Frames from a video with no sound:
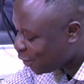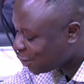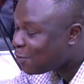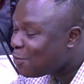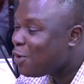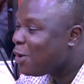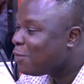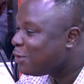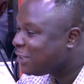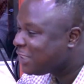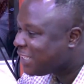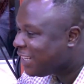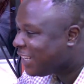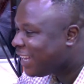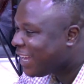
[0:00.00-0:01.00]
more
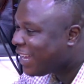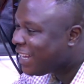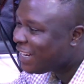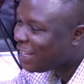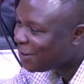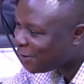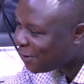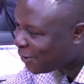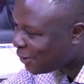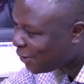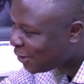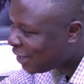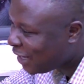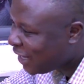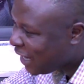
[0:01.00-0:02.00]
munti and a
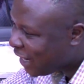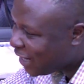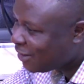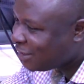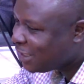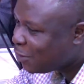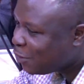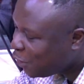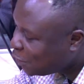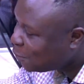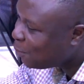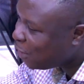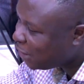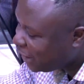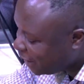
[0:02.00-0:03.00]
oho. And into good
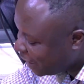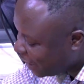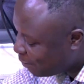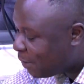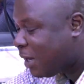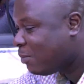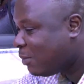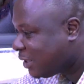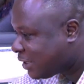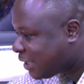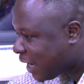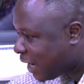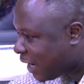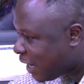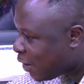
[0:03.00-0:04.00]
morning, Heba,
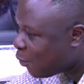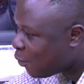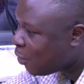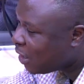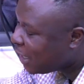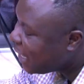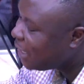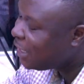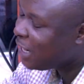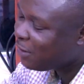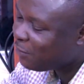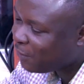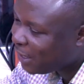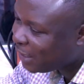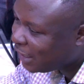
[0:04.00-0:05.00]
Misha, a
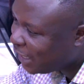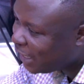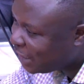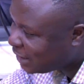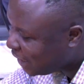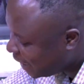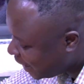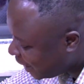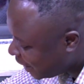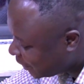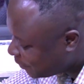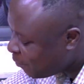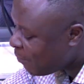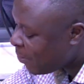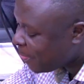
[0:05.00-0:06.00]
wagana fanina.
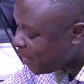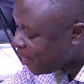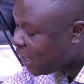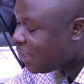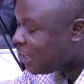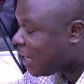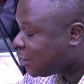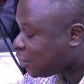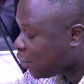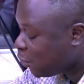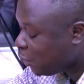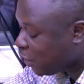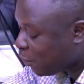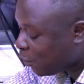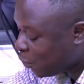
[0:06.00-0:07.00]
Nina
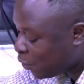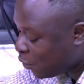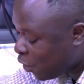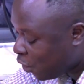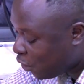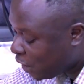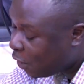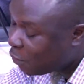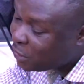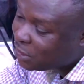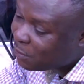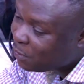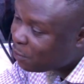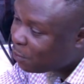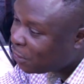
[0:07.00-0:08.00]
saw the old cop now
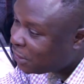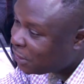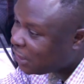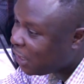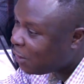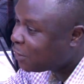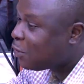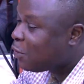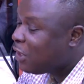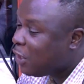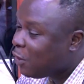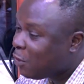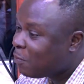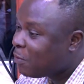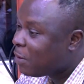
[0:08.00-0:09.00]
into me mudding, I also
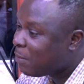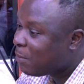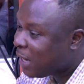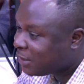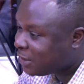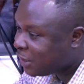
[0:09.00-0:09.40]
the open marching.